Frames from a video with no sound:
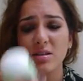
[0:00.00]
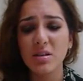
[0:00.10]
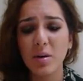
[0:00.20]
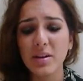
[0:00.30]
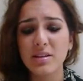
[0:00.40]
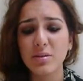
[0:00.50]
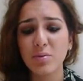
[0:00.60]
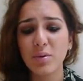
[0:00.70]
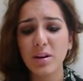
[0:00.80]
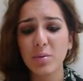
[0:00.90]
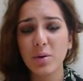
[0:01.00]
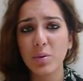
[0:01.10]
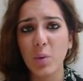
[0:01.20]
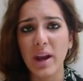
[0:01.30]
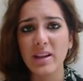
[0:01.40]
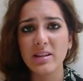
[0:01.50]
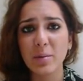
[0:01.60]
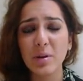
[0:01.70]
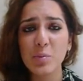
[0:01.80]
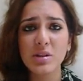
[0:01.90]
So it's a real, real waste.
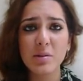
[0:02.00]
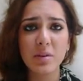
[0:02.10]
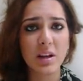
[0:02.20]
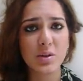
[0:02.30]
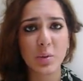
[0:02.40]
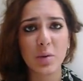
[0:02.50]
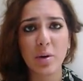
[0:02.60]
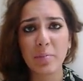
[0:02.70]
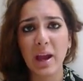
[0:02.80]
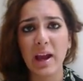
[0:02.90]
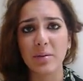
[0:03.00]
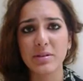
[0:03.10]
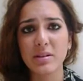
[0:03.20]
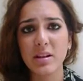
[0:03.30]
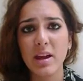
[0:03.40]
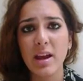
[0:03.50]
I mean, it was something like £21.